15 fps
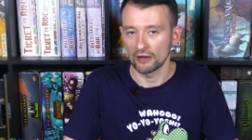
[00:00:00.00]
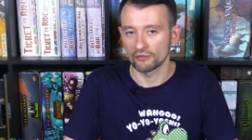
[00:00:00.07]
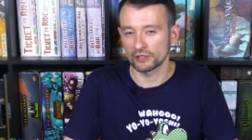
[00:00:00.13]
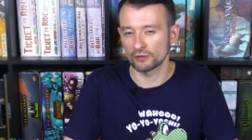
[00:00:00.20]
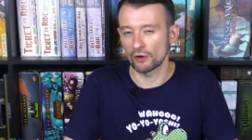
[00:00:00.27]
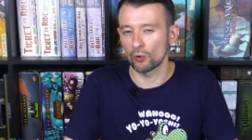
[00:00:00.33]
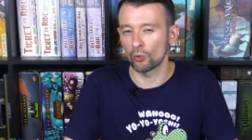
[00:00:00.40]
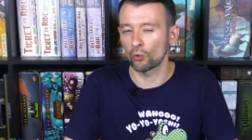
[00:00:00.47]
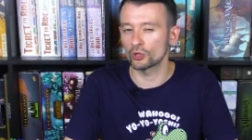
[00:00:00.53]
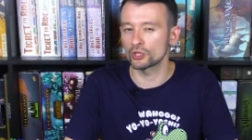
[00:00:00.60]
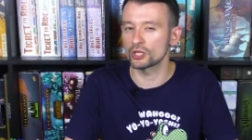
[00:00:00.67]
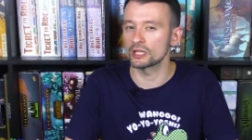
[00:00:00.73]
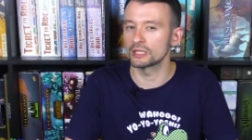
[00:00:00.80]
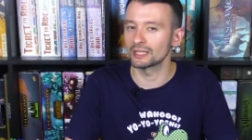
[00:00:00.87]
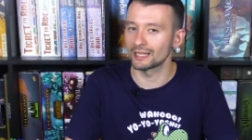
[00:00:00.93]

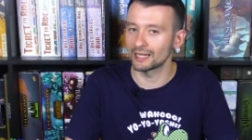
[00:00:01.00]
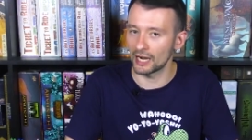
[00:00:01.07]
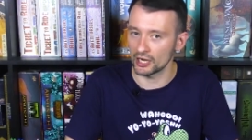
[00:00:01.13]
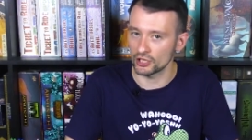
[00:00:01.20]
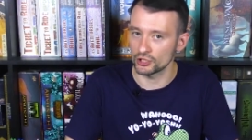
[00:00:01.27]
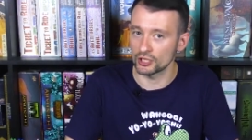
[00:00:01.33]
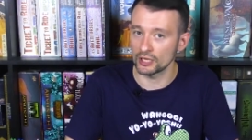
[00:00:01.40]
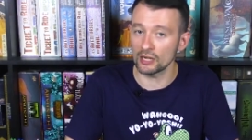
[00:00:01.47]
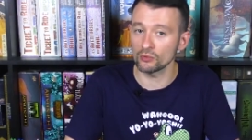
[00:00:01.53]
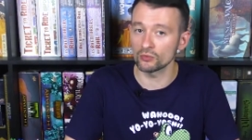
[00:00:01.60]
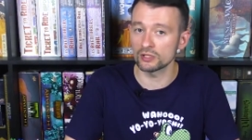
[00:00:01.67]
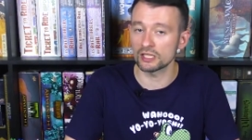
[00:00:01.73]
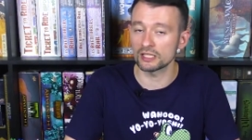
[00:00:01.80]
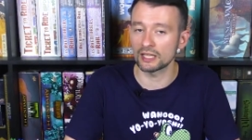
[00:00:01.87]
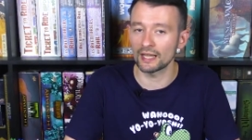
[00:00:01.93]
Therefore, each
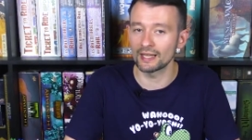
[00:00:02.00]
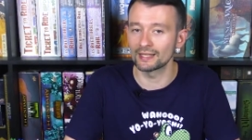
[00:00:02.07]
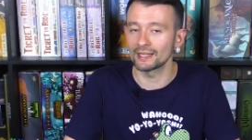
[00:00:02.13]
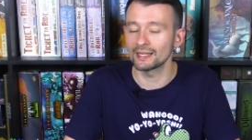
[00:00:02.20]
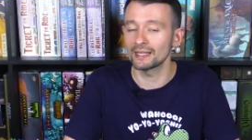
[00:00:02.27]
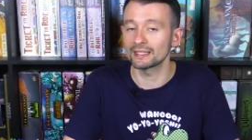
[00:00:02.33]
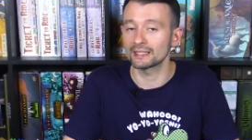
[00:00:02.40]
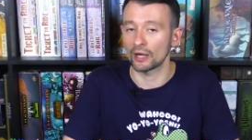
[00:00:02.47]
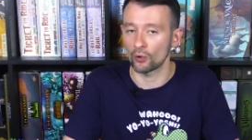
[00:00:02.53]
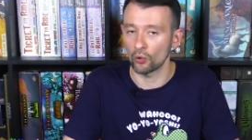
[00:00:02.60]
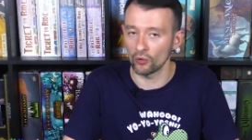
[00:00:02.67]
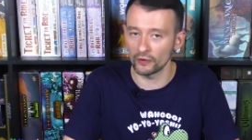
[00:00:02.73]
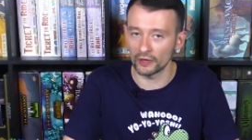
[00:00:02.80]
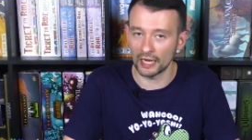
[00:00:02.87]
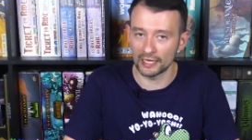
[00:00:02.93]
round consists of
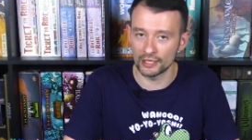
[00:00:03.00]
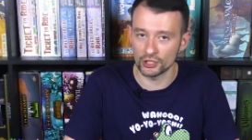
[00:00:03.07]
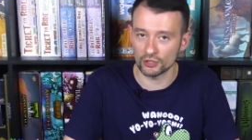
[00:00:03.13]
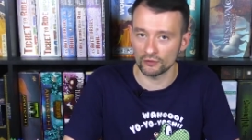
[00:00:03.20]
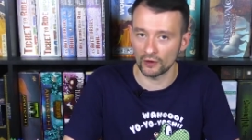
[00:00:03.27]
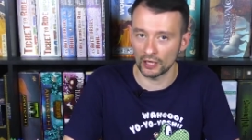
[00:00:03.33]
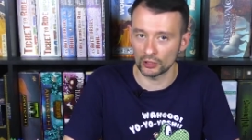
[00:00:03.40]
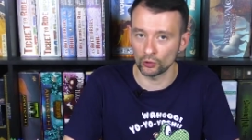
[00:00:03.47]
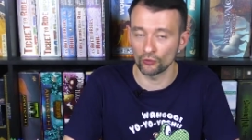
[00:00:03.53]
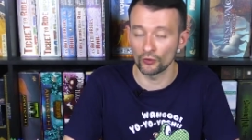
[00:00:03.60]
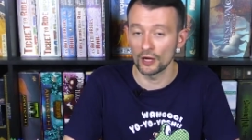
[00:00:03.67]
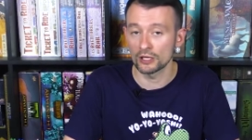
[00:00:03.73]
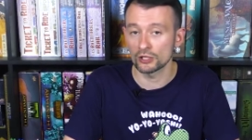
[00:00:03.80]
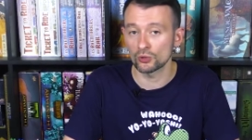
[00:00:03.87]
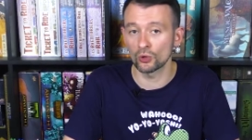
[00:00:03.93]
as many turns
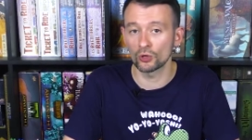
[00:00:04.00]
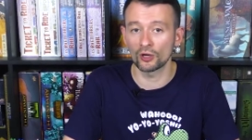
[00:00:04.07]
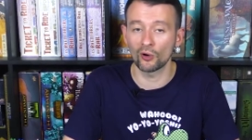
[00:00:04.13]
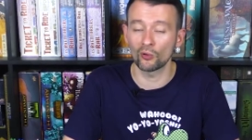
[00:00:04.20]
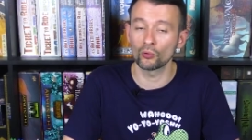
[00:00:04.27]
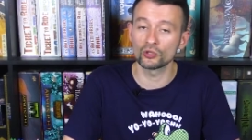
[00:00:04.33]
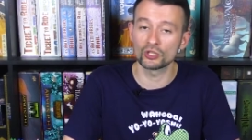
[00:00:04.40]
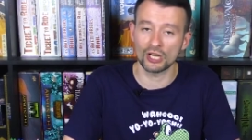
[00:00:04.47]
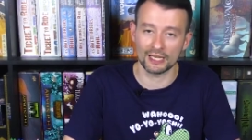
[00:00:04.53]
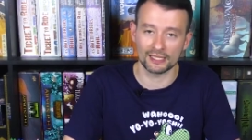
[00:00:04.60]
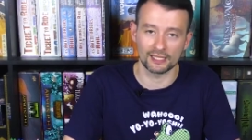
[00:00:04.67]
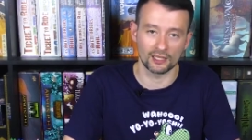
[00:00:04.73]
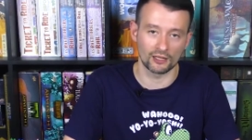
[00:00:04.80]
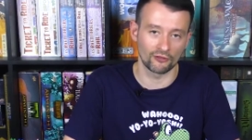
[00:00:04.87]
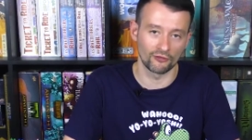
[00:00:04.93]
as there are
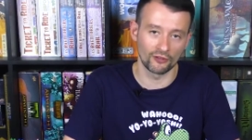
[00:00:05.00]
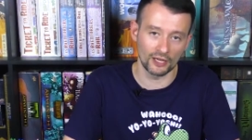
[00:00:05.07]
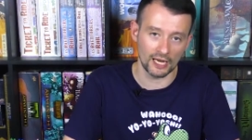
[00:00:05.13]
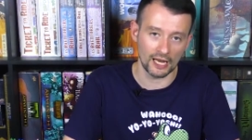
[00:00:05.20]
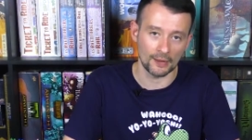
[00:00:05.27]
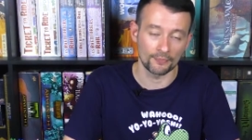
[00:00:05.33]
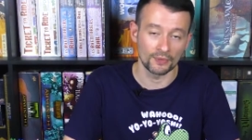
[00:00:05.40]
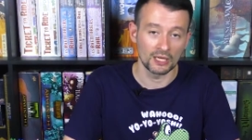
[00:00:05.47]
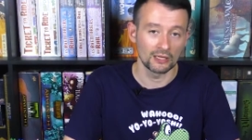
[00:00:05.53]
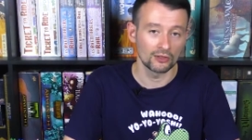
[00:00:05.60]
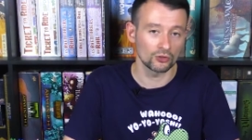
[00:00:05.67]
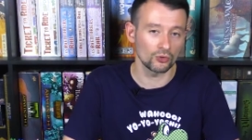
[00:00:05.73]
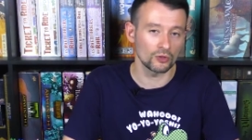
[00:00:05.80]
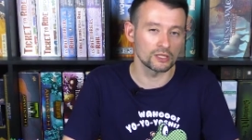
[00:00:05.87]
participants in the game.